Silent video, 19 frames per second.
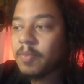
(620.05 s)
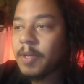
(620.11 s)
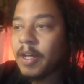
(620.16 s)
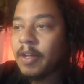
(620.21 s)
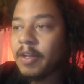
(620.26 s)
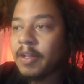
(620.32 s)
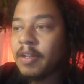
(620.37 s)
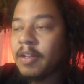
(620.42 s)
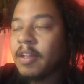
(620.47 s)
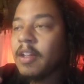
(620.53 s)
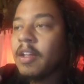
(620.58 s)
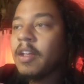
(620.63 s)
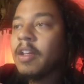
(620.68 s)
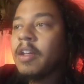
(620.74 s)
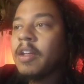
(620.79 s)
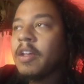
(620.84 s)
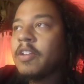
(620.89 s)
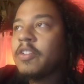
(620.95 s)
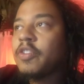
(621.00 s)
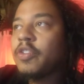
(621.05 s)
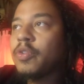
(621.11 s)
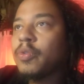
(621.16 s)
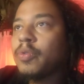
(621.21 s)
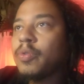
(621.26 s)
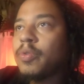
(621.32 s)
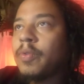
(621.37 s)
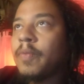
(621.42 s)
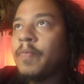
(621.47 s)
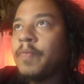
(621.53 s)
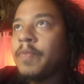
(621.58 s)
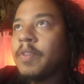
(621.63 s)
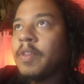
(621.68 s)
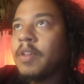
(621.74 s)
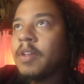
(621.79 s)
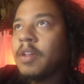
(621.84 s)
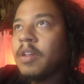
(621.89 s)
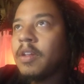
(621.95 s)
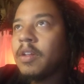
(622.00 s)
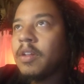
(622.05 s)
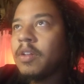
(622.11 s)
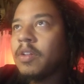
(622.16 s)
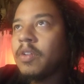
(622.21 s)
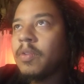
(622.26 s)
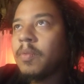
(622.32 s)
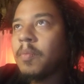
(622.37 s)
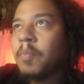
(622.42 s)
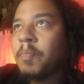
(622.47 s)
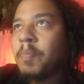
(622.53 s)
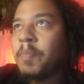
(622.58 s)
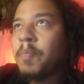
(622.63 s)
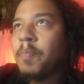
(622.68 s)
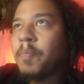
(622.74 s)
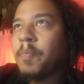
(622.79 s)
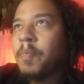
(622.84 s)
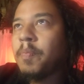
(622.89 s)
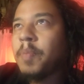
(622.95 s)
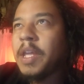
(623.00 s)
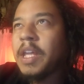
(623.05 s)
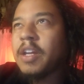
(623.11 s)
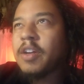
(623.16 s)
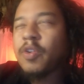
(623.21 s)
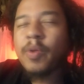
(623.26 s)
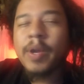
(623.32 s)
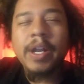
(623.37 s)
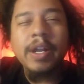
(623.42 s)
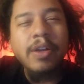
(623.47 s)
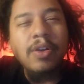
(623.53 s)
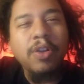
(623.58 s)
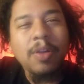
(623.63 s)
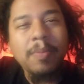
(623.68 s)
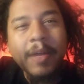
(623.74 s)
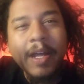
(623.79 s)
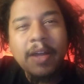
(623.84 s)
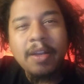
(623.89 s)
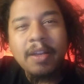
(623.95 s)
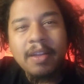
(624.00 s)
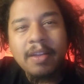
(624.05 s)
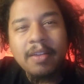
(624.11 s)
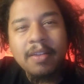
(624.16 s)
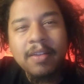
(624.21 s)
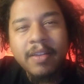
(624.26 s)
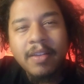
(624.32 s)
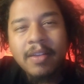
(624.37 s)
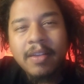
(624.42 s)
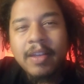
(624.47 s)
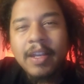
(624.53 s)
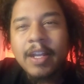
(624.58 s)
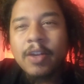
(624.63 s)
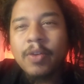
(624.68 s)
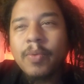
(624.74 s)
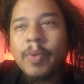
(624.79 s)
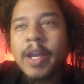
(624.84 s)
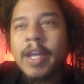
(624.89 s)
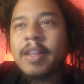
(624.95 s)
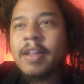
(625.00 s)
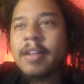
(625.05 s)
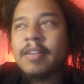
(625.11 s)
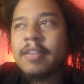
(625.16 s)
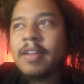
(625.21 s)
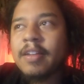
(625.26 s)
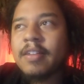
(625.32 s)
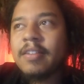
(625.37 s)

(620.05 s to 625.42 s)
speculation about it to be critical about it in a